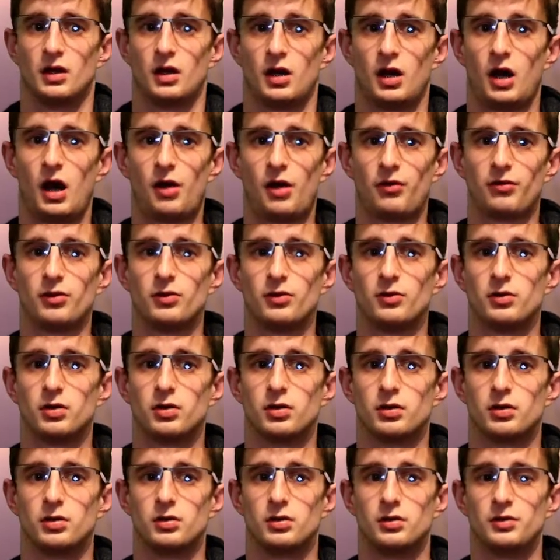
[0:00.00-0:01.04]
Haru
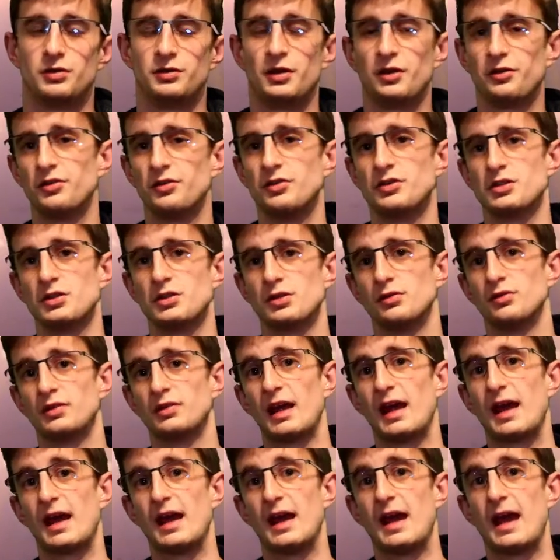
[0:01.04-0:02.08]
doesn't
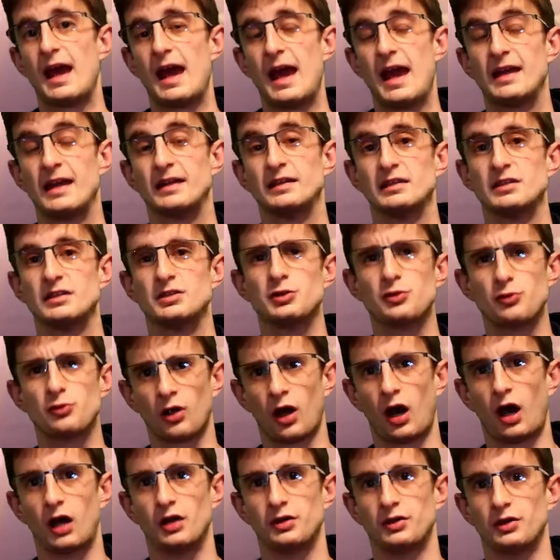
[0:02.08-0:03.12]
use any new
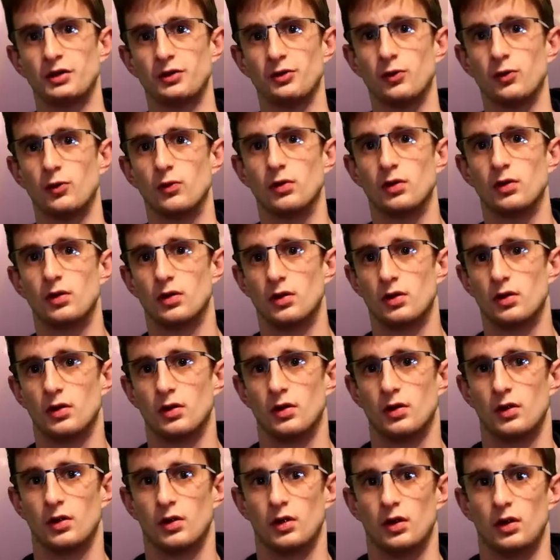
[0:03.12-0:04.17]
cards at all.
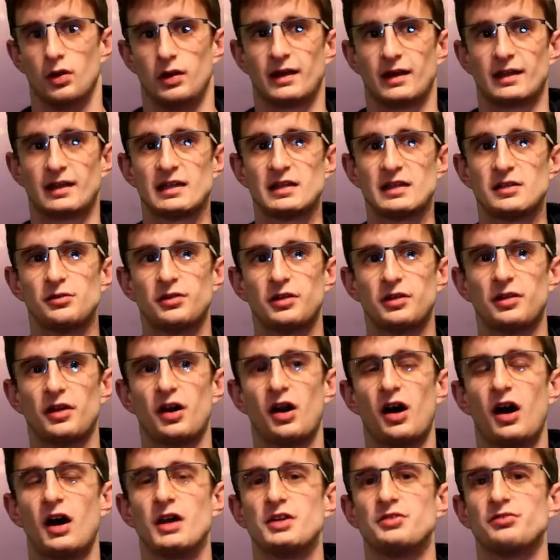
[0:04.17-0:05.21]
Like, he uses a
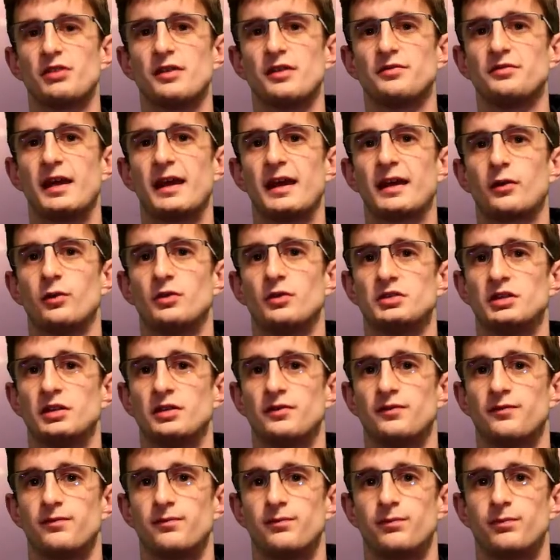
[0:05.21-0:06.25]
high drive deck which
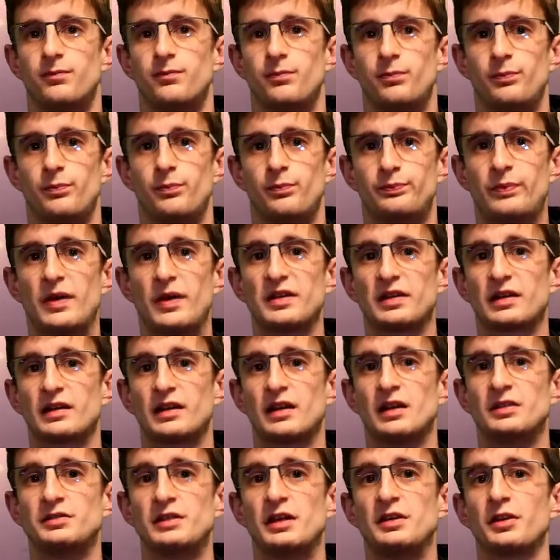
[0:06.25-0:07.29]
is basically
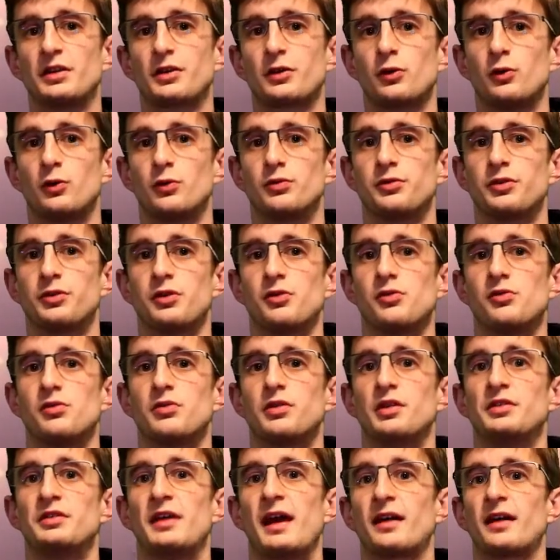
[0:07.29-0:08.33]
identical to
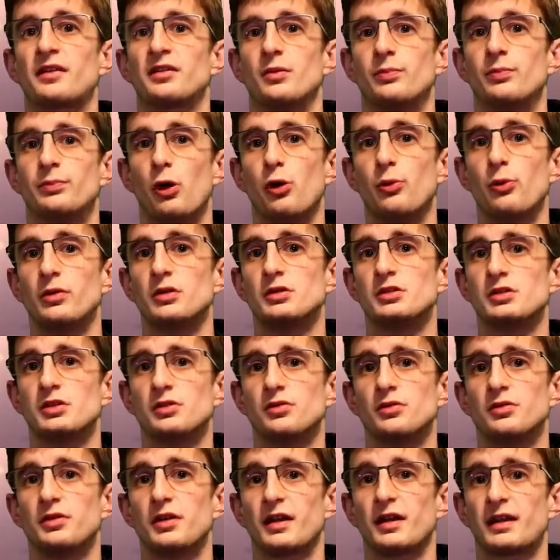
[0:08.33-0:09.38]
the deck that Bowman
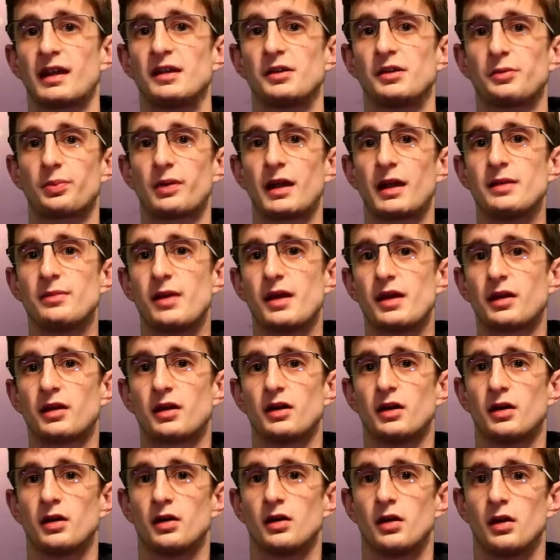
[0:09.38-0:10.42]
used against
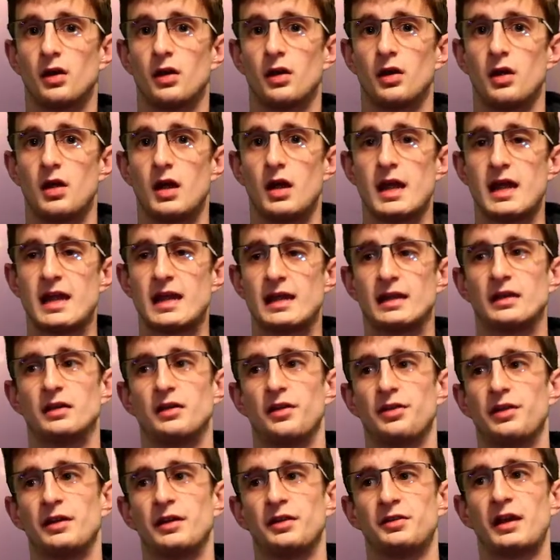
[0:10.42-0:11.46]
Playmaker in
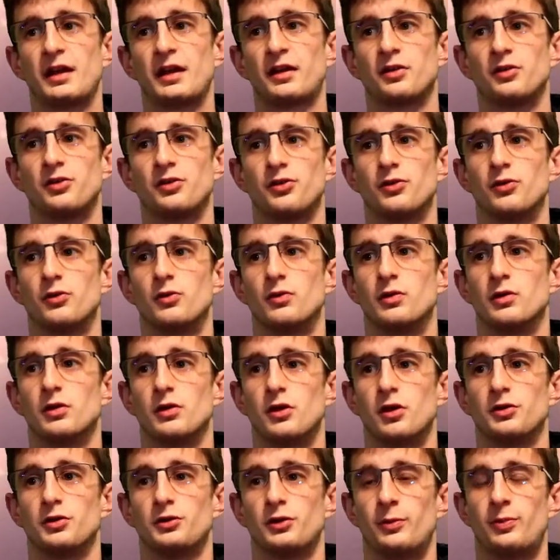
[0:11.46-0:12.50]
their second duel
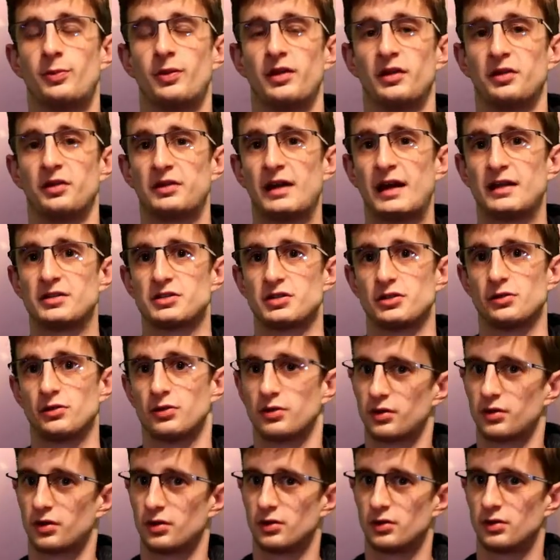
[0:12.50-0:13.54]
on top of the
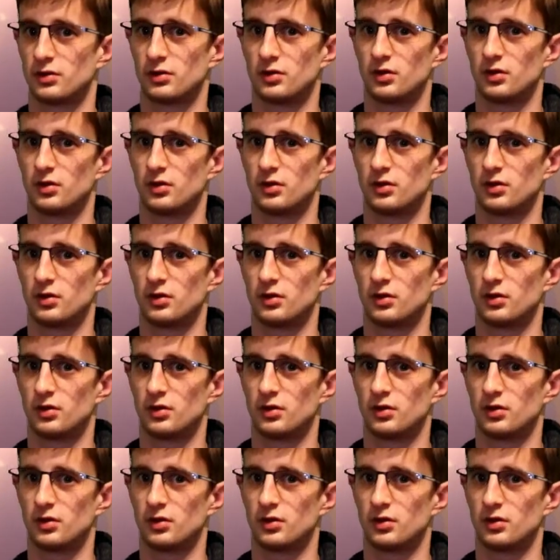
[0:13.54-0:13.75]
statues.